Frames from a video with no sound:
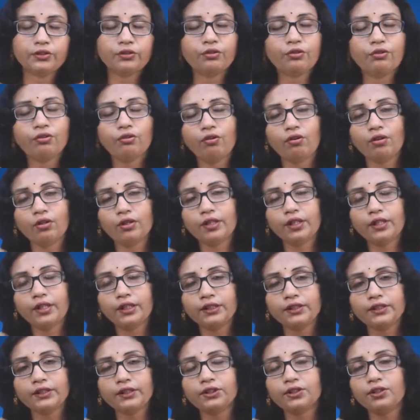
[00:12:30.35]
So
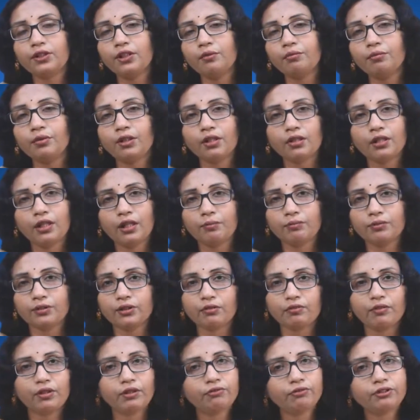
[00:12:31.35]
organization of the Gram
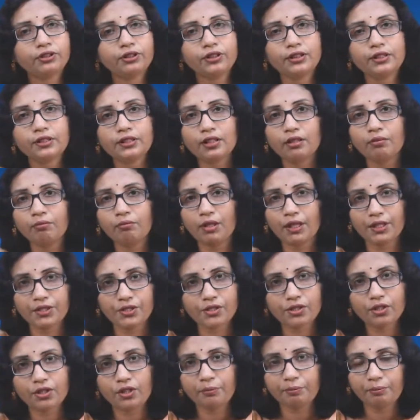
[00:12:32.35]
Sabha, which is the must
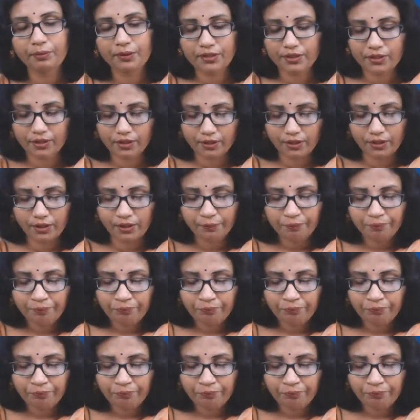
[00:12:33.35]
compulsory.